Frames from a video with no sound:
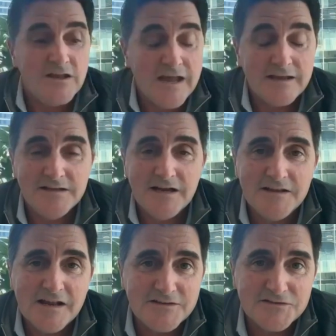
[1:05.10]
Yeah, indeed, I
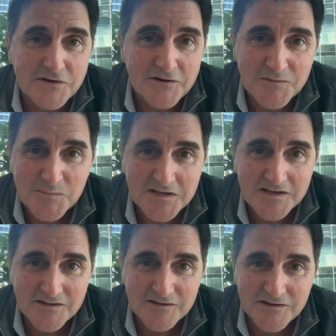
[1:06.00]
did. I started at the
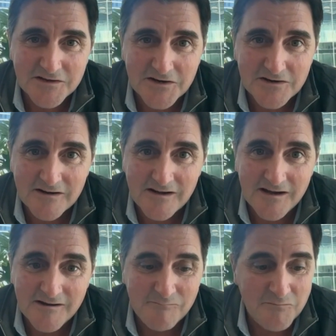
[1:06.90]
beginning of the year,
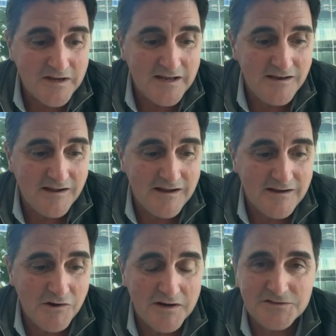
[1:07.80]
and
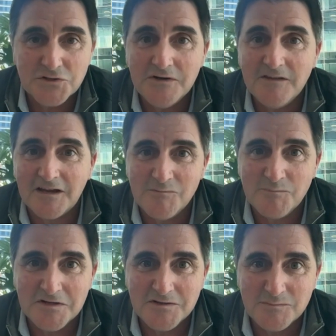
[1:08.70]
I joined the
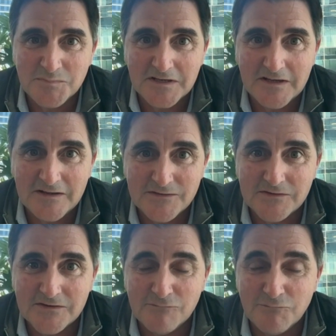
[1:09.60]
company because
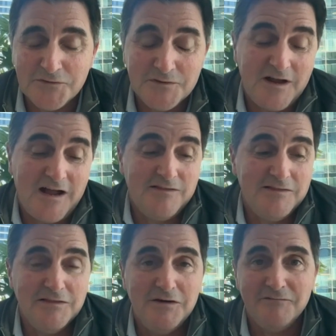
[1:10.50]
I
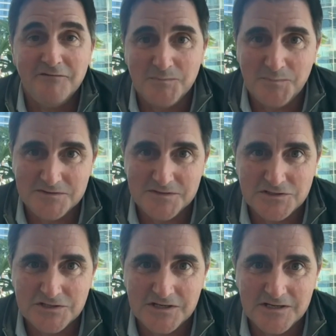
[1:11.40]
love the
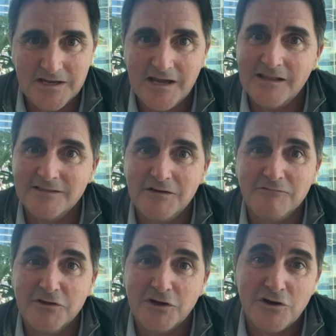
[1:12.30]
positioning and I
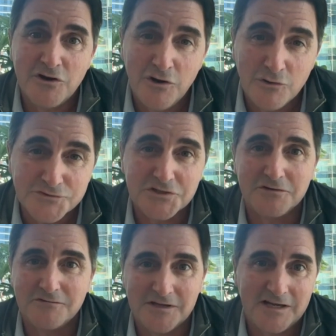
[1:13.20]
love the culture
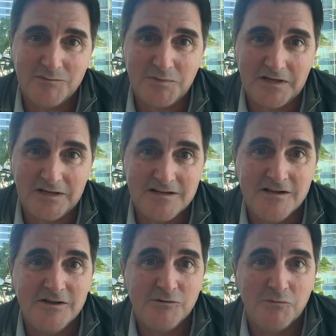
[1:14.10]
of the company.
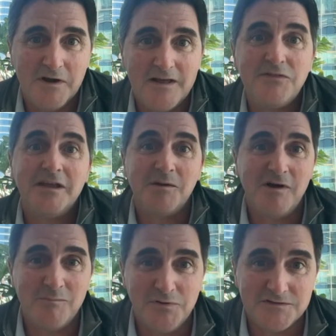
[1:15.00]
When I think
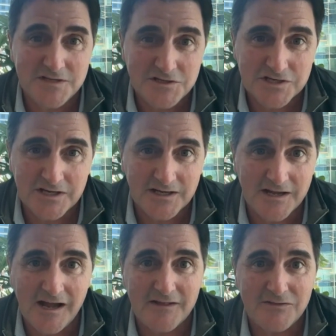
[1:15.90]
about
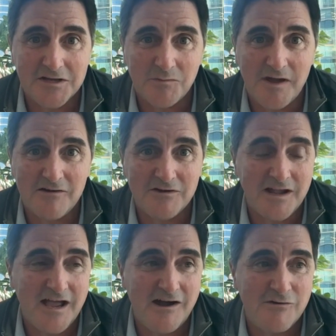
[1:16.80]
positioning, I think about
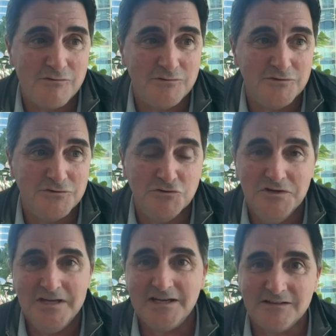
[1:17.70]
how
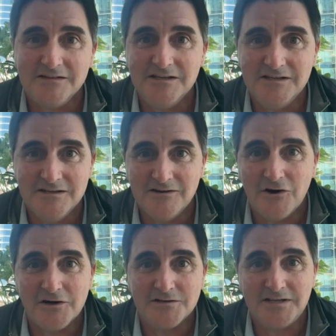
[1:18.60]
uniquely
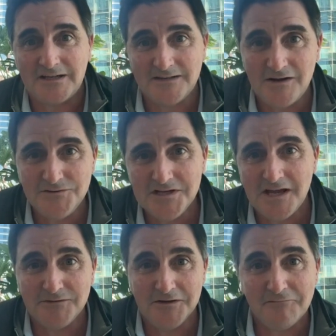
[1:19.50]
our technology, how
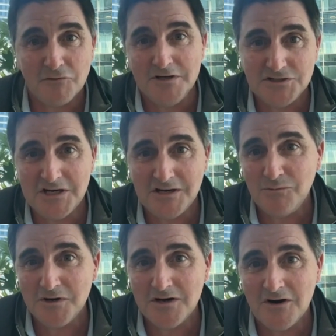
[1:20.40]
differentiated
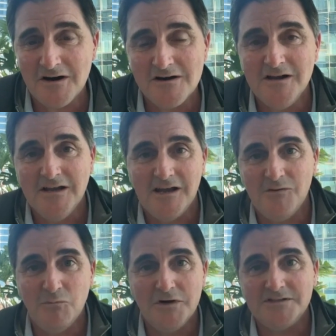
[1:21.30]
we are,
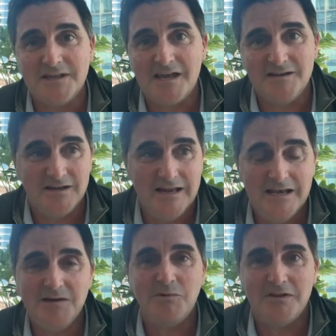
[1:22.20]
and what does that
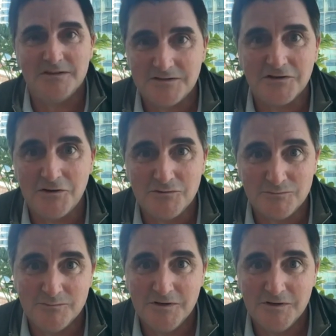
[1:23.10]
enable us to go,